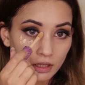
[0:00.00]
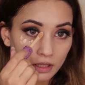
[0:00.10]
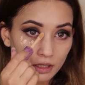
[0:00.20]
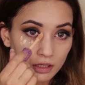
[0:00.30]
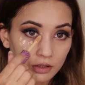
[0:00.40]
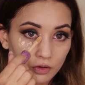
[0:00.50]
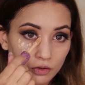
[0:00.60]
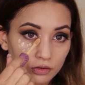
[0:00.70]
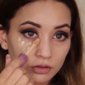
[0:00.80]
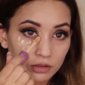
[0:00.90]
and
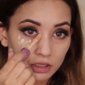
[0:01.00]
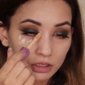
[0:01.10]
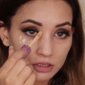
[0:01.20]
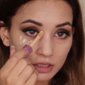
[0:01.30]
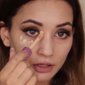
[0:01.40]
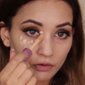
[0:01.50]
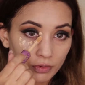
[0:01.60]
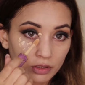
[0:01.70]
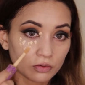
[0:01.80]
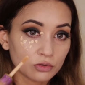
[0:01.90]
on the side of
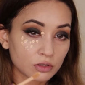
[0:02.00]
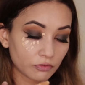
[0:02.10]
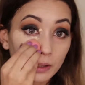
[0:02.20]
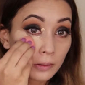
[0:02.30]
my nose.